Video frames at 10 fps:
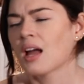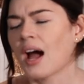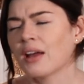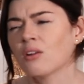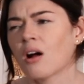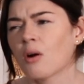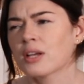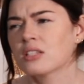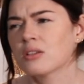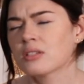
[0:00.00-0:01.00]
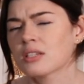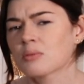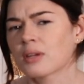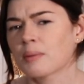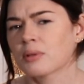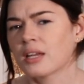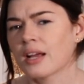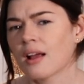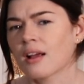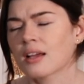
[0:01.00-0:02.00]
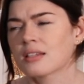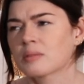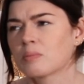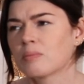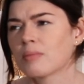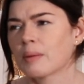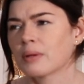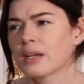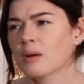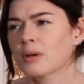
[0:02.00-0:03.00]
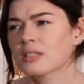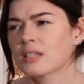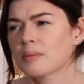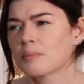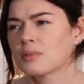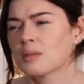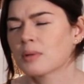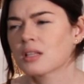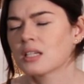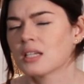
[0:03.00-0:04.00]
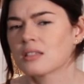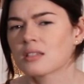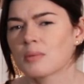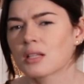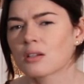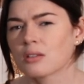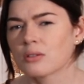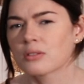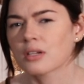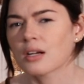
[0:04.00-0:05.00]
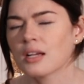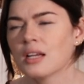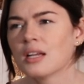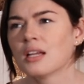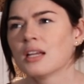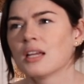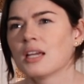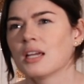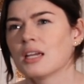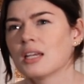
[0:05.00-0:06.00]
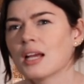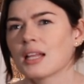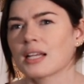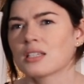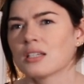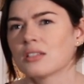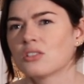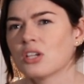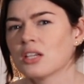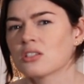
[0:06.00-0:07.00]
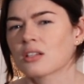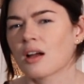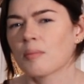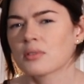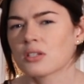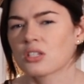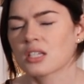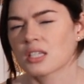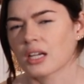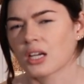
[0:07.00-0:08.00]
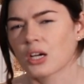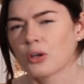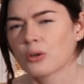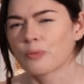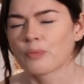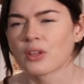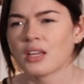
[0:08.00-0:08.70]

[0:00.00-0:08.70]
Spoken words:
I don't always use this when I plein air because my plein air work typically tends to be a little looser, and I like to change the composition as I go.